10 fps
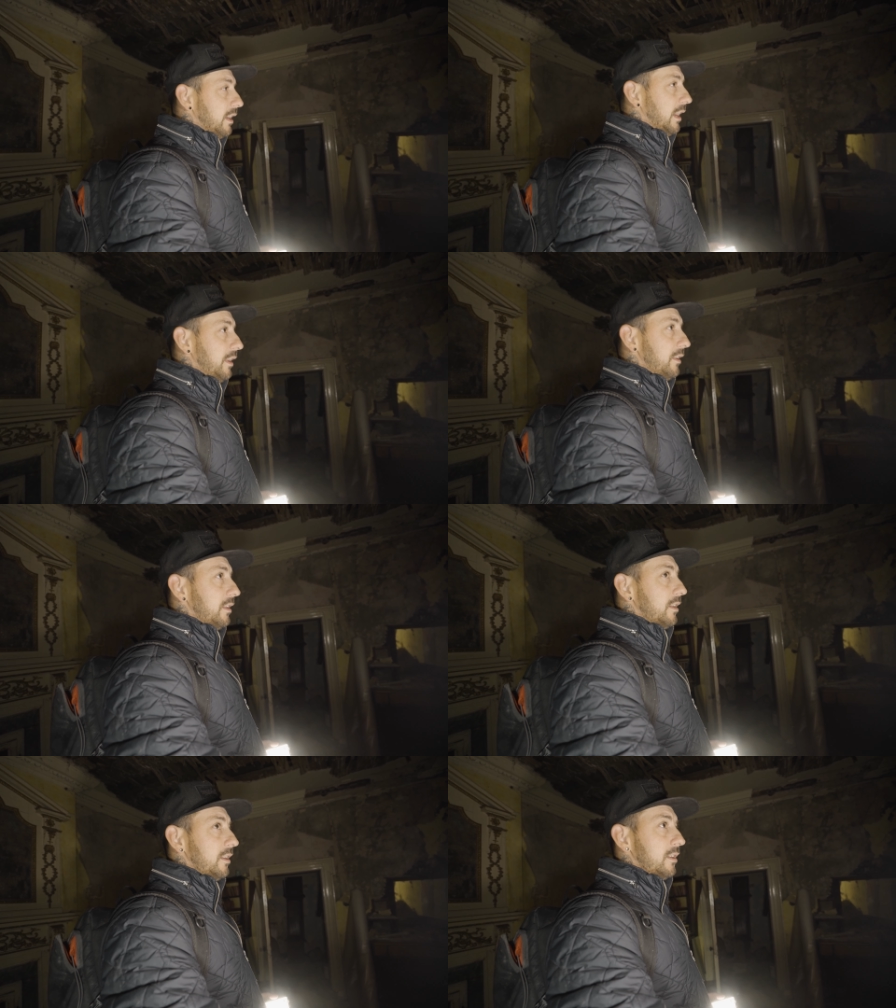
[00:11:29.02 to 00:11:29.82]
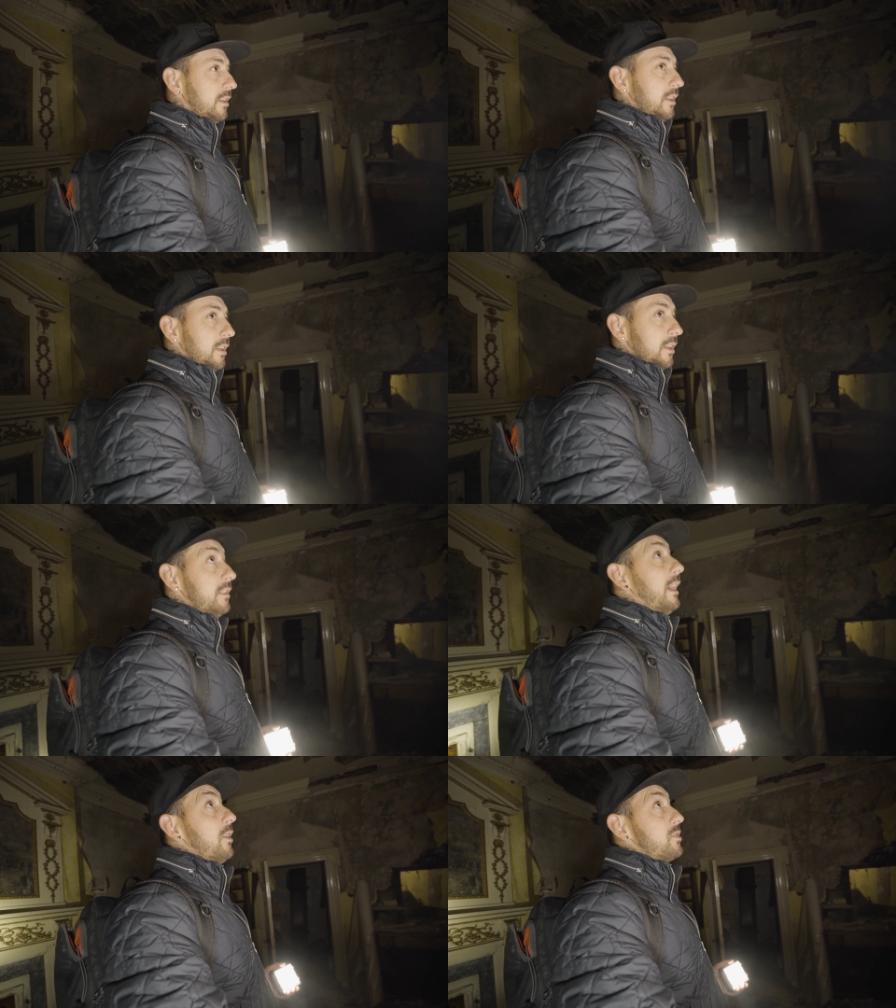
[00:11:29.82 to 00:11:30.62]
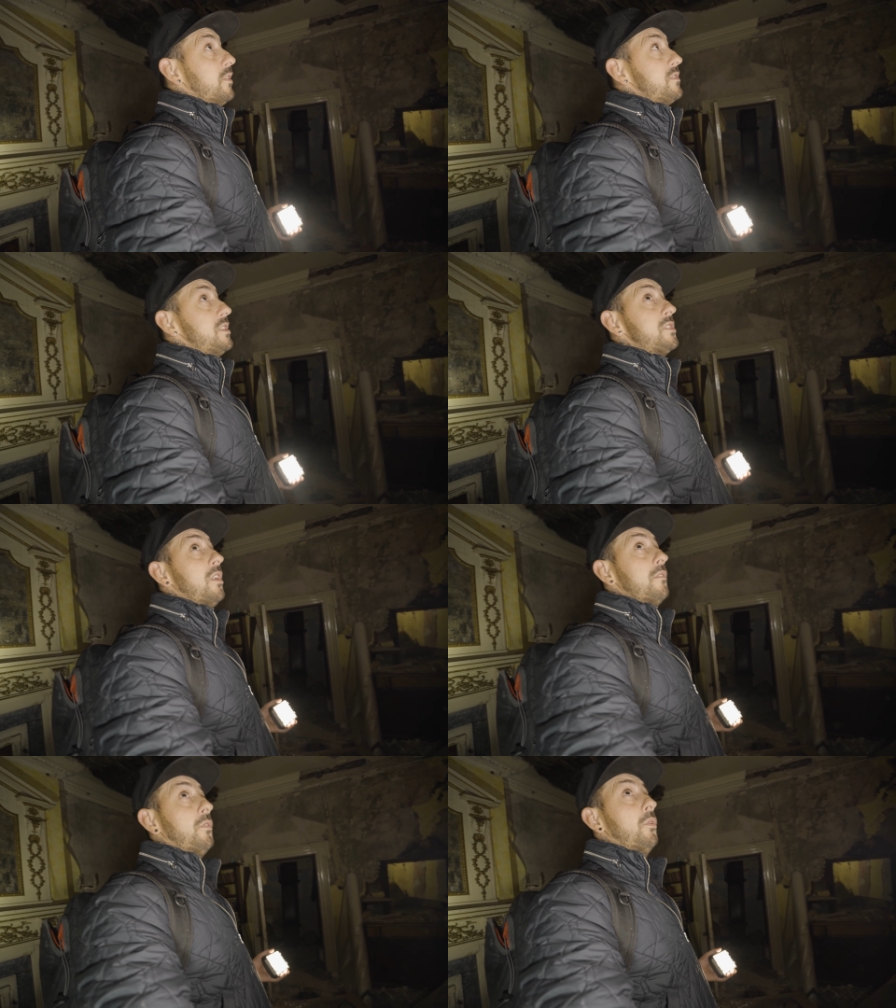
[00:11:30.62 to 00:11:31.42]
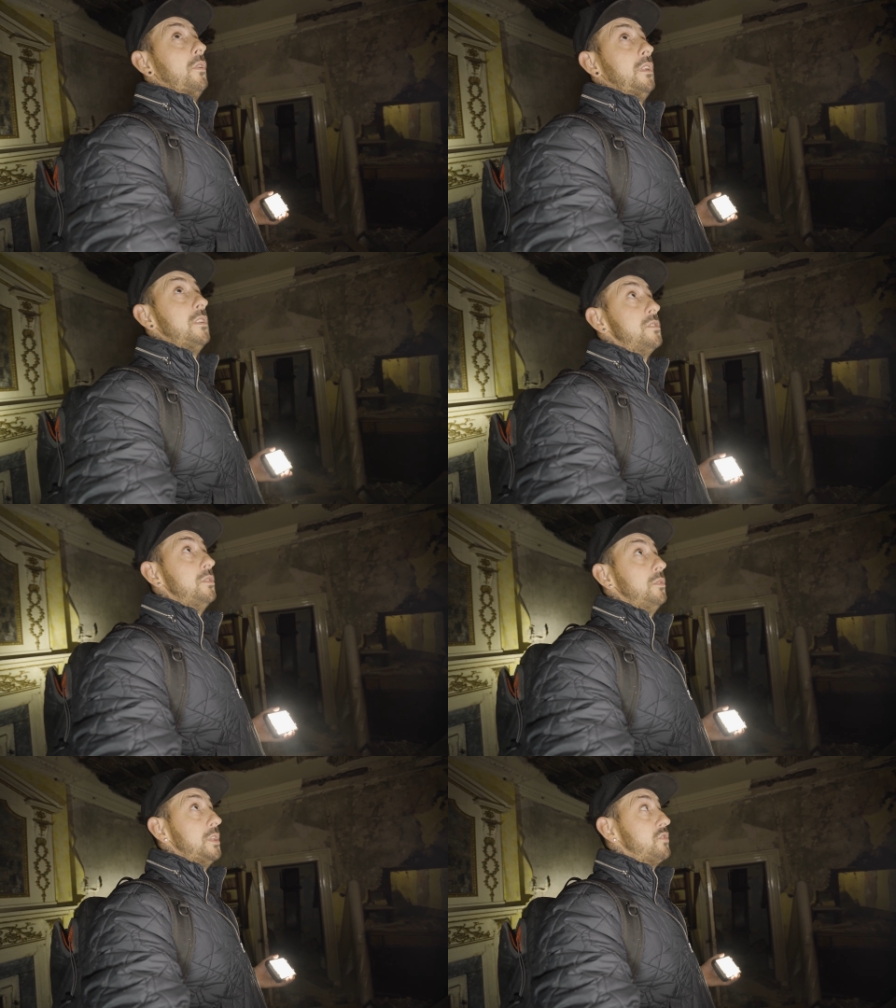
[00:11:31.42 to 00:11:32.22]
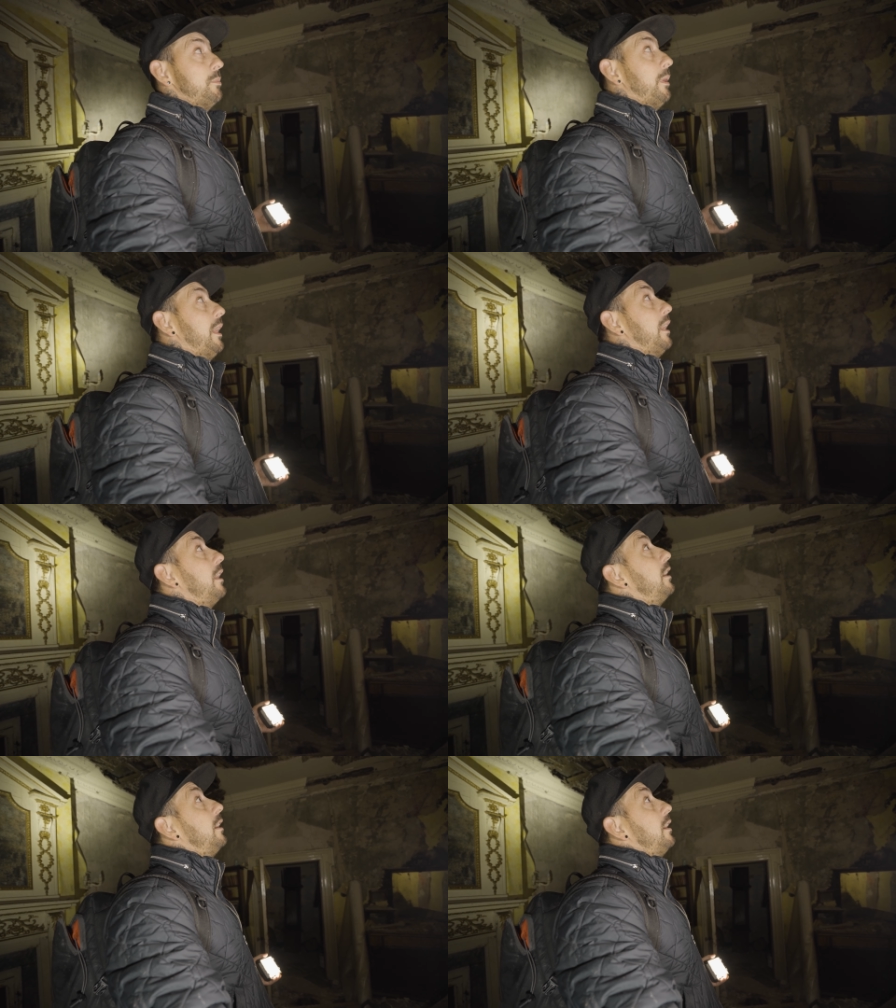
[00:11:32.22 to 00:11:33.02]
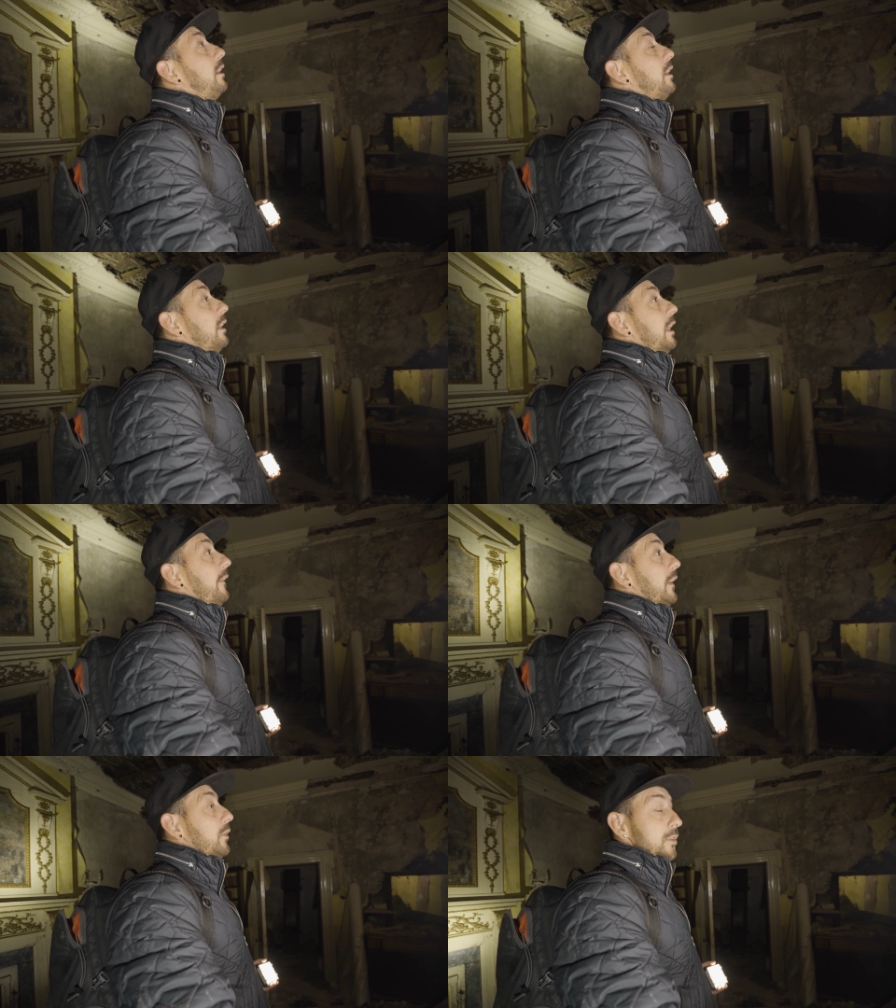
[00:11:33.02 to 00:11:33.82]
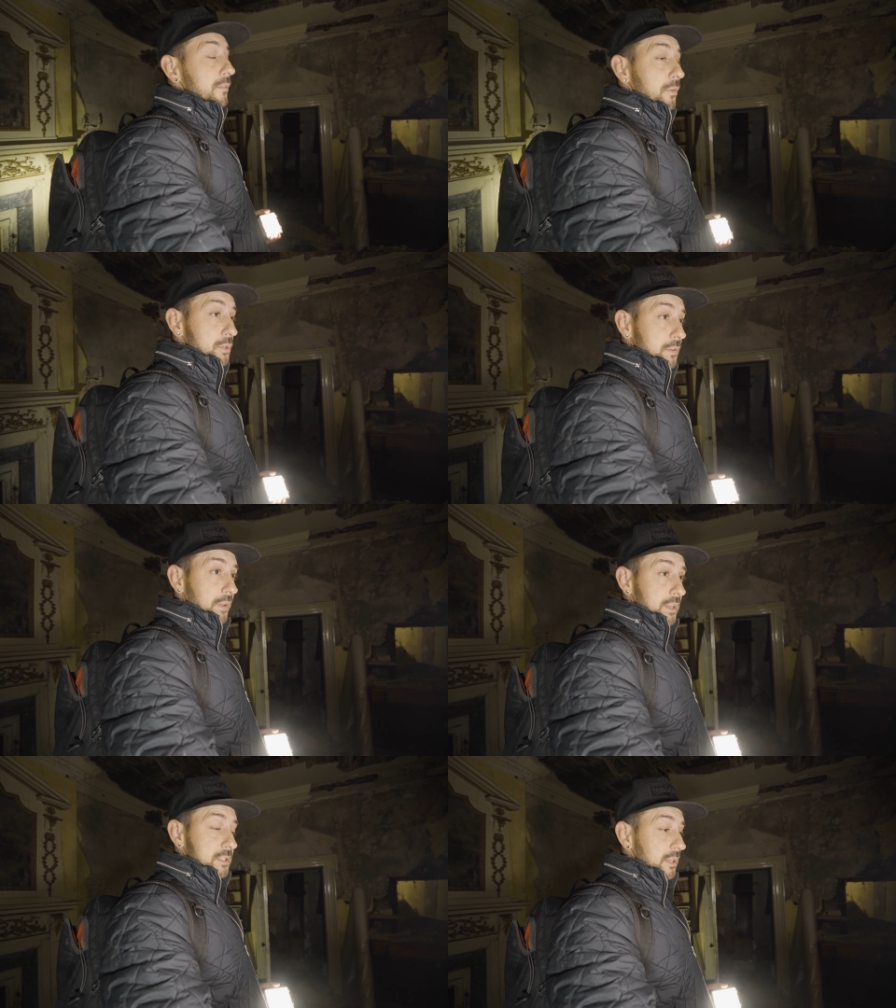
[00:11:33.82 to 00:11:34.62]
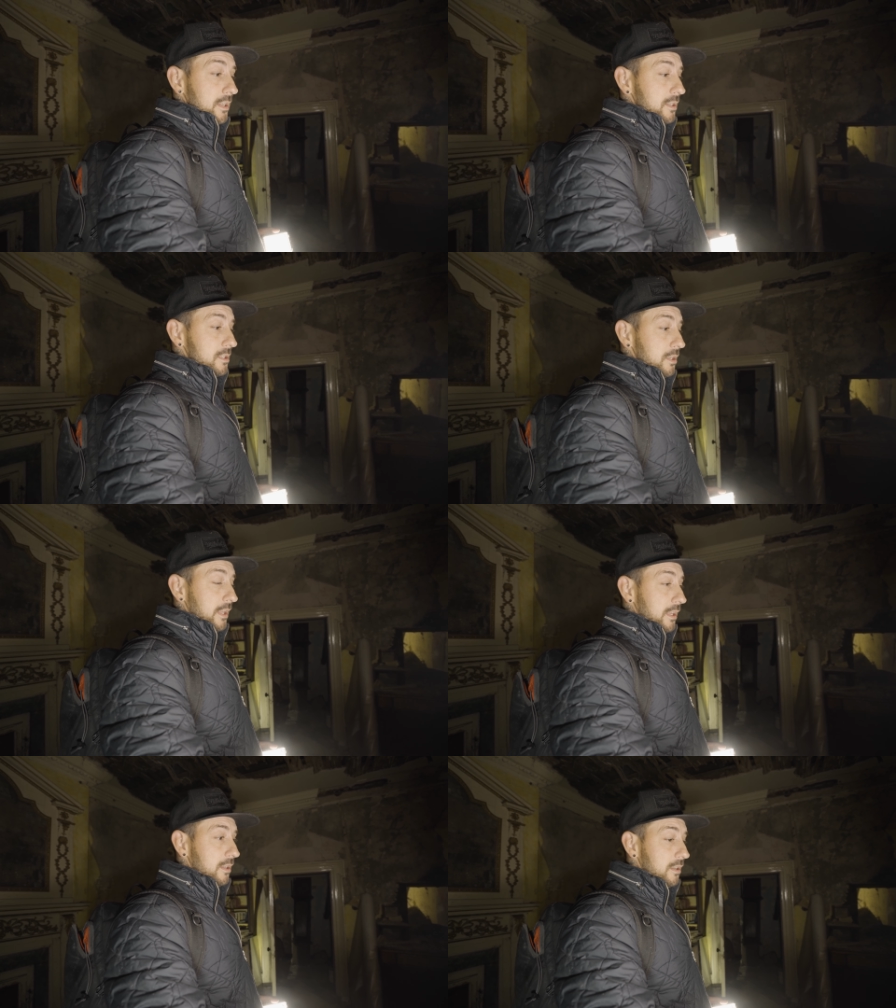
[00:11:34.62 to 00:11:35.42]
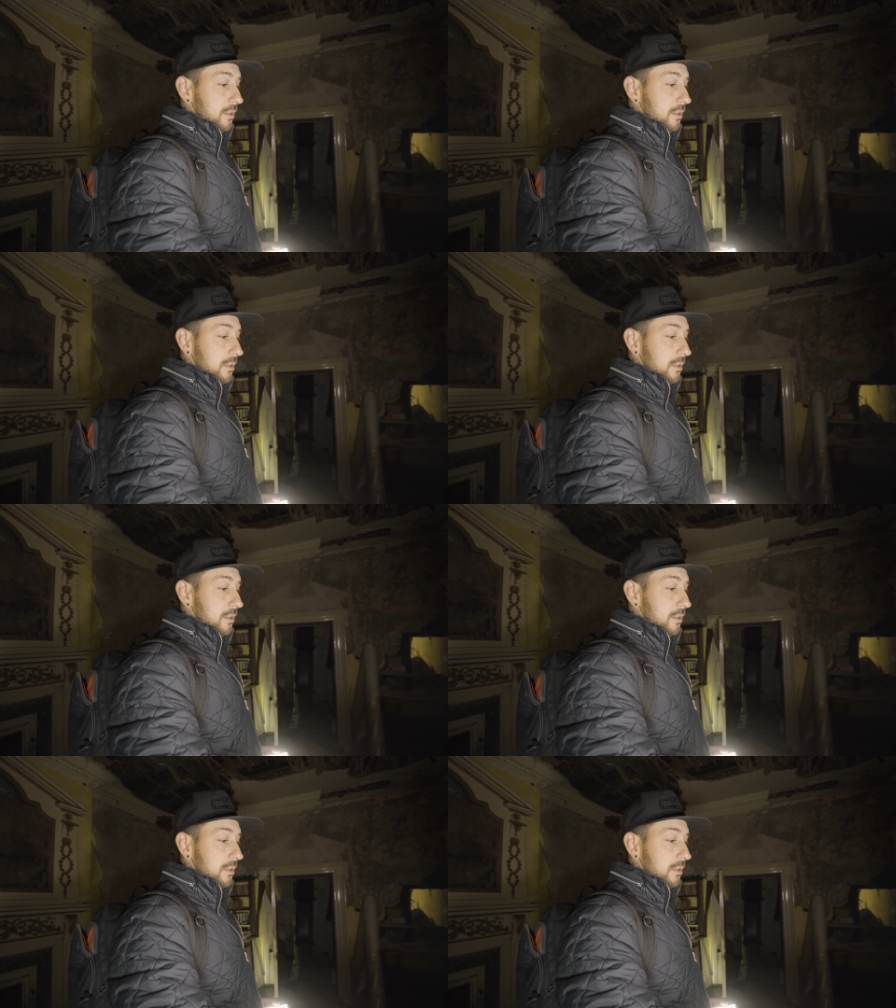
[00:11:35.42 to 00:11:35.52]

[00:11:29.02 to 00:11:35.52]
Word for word: and uh, the house obviously started falling into disrepair, and they couldn't afford to fix it, so they.